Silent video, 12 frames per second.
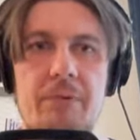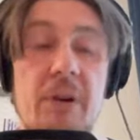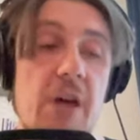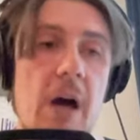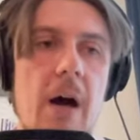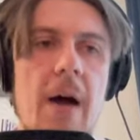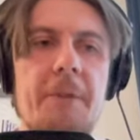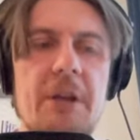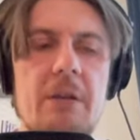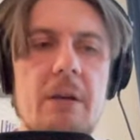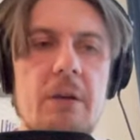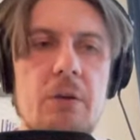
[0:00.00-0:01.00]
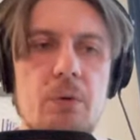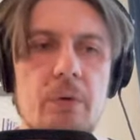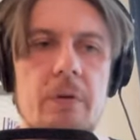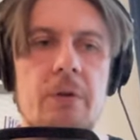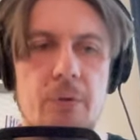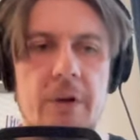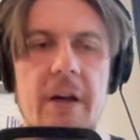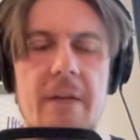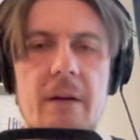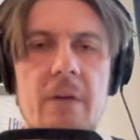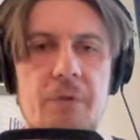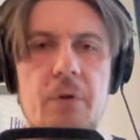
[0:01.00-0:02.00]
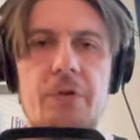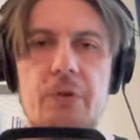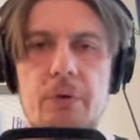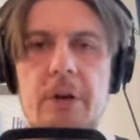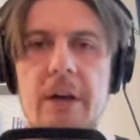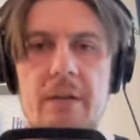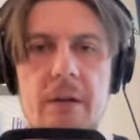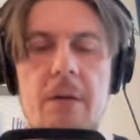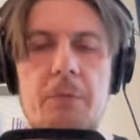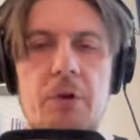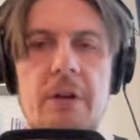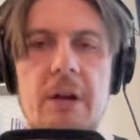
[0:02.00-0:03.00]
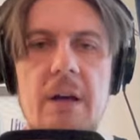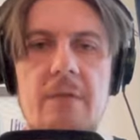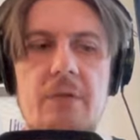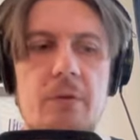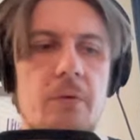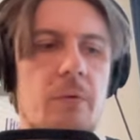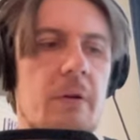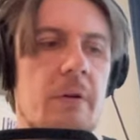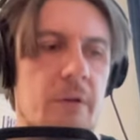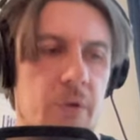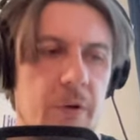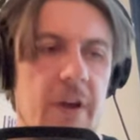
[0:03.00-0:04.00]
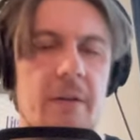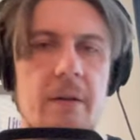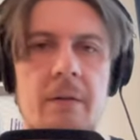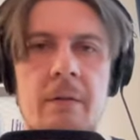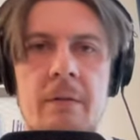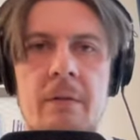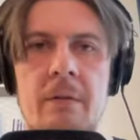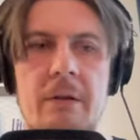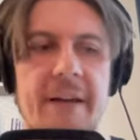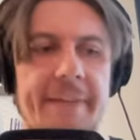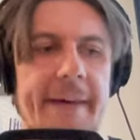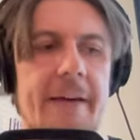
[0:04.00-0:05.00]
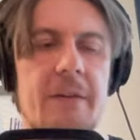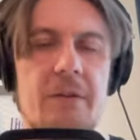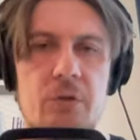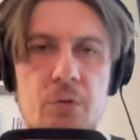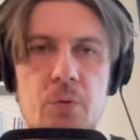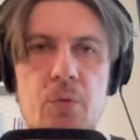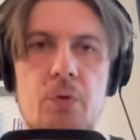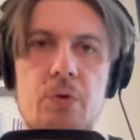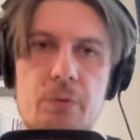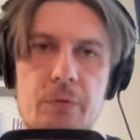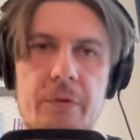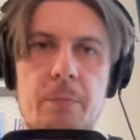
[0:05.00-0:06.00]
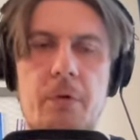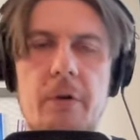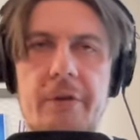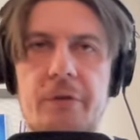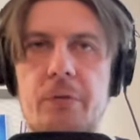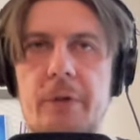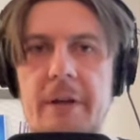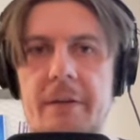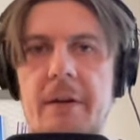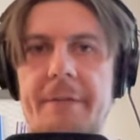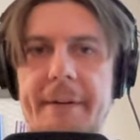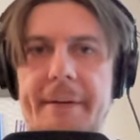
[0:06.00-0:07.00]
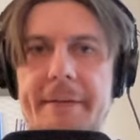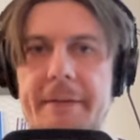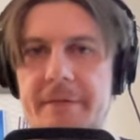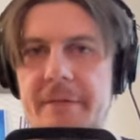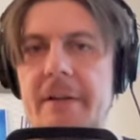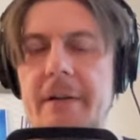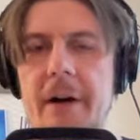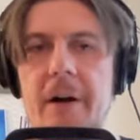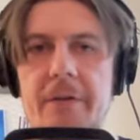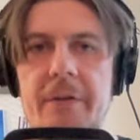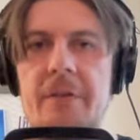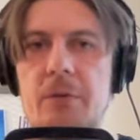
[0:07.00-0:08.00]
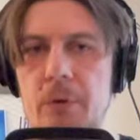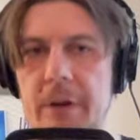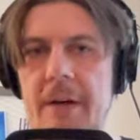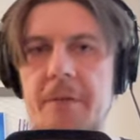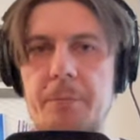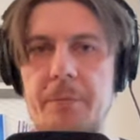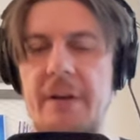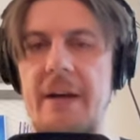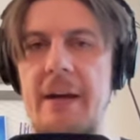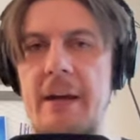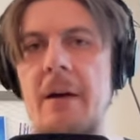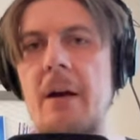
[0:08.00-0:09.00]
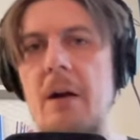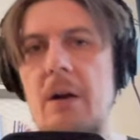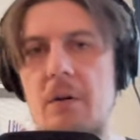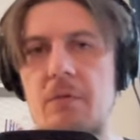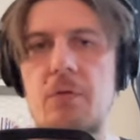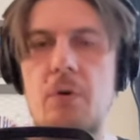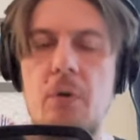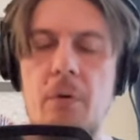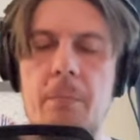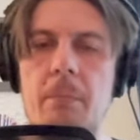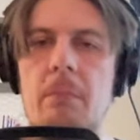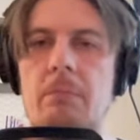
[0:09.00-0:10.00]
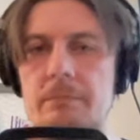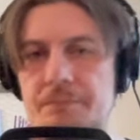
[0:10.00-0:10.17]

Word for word: yeah, I mean, you you can of course you can communicate. So uh, you can uh, connect to to the board. You can connect SD card, and you can play from